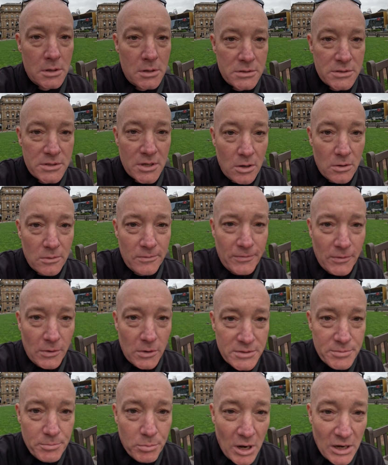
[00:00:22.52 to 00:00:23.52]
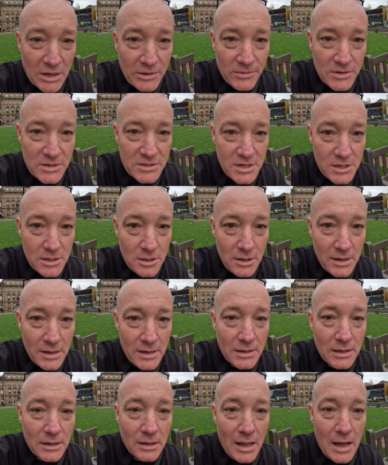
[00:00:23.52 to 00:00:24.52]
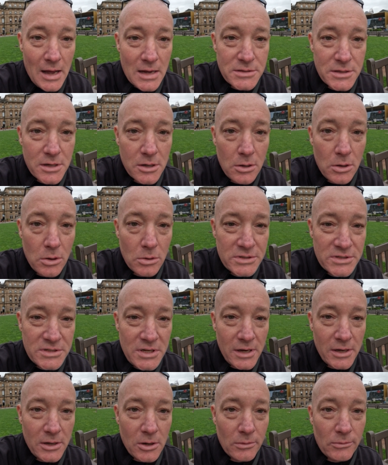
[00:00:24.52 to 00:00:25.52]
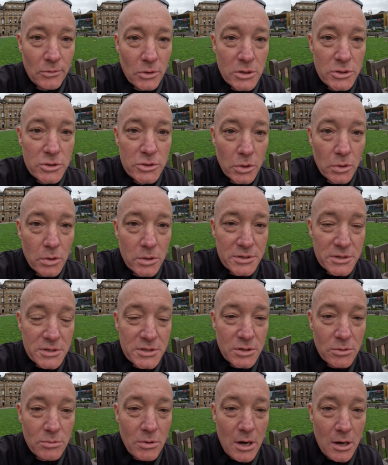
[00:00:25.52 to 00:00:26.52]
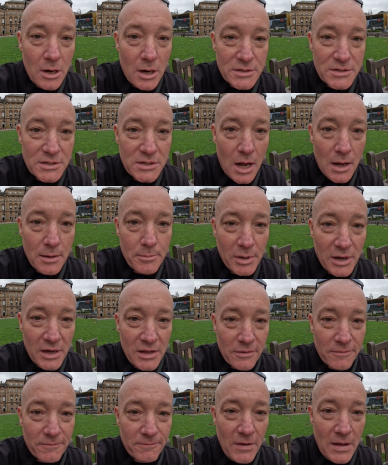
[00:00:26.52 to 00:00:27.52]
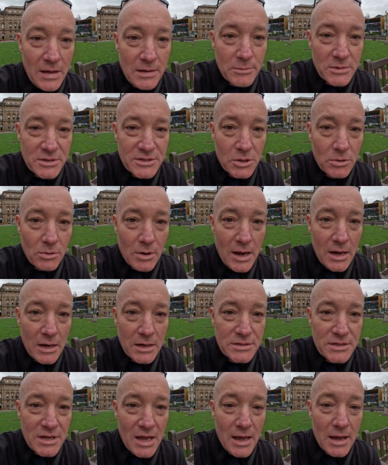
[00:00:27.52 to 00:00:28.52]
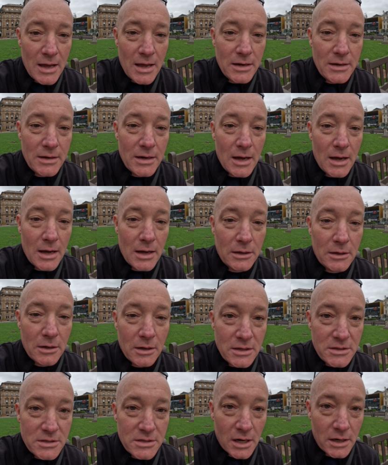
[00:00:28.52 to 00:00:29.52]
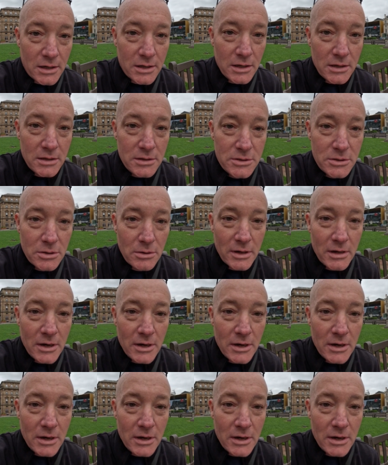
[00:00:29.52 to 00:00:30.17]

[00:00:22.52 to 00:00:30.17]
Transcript: So first breakfast here in Glasgow, sitting over in Georgia Square. I stopped by the famous Gregg's and gonna tuck into a